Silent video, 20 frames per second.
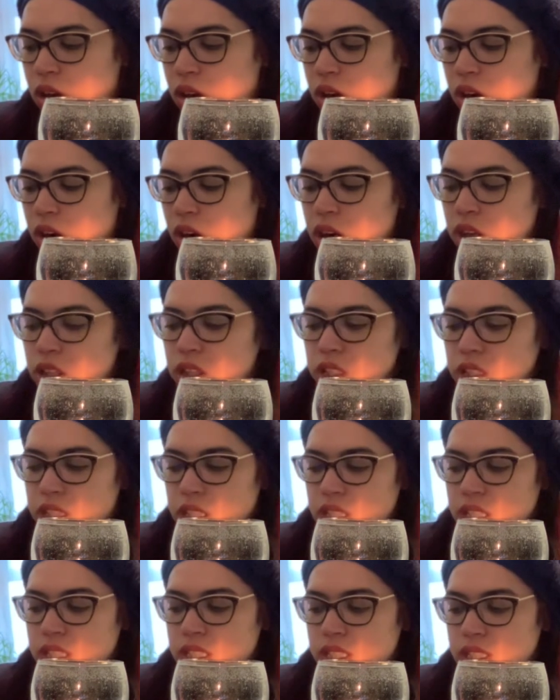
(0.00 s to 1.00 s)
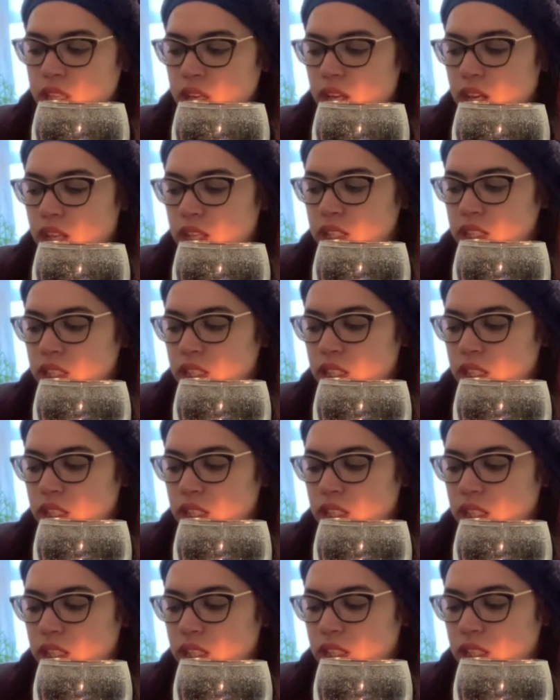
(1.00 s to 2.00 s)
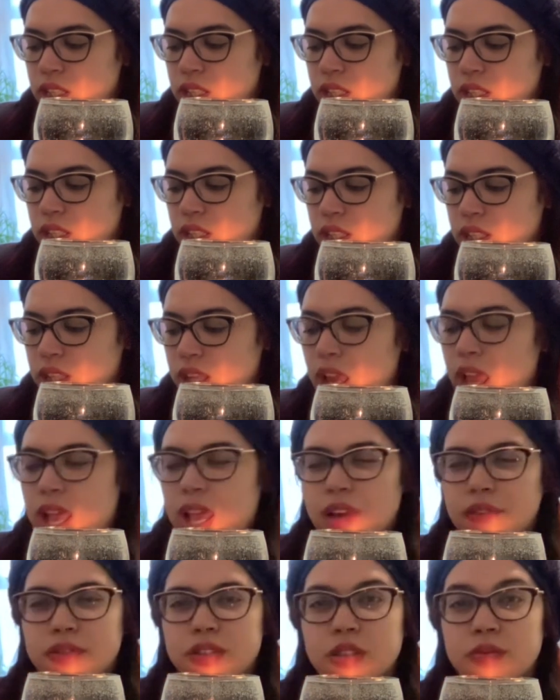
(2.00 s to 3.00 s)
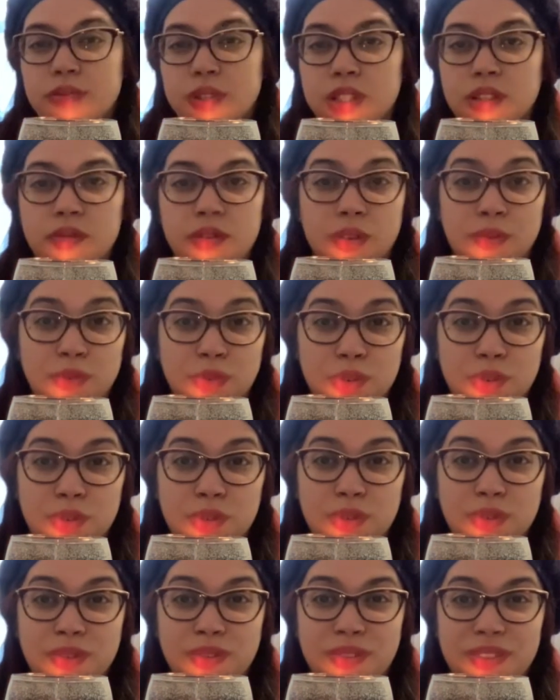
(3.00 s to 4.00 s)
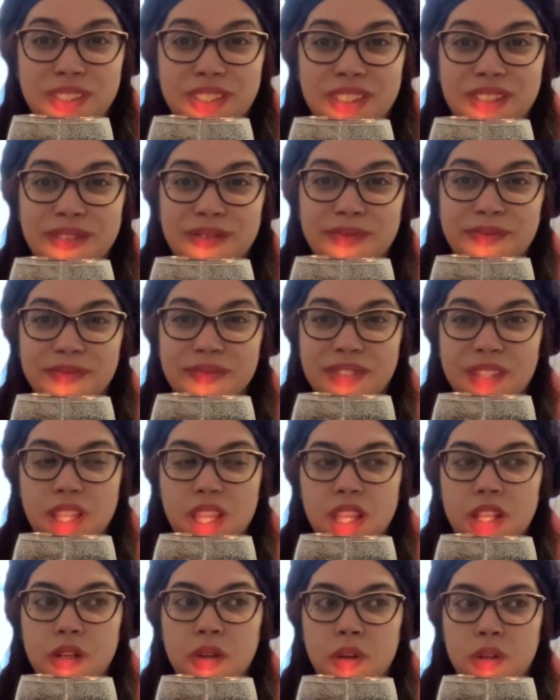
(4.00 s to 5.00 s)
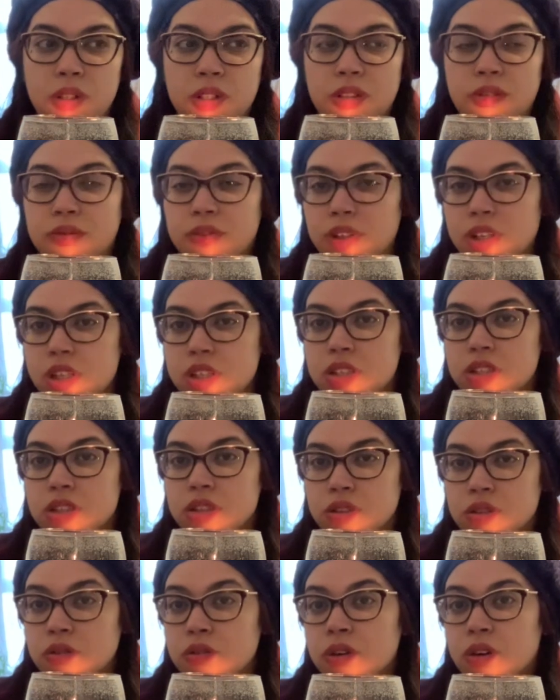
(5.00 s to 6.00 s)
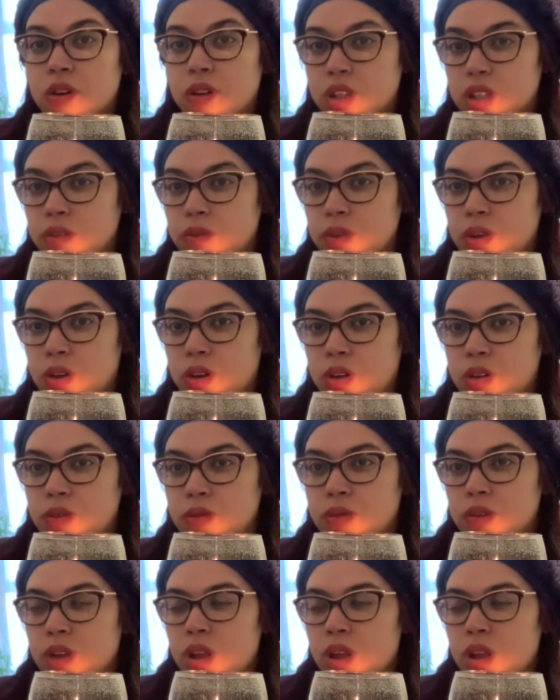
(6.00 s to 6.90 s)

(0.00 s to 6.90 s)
are the things that have to be removed in order for us to grow and evolve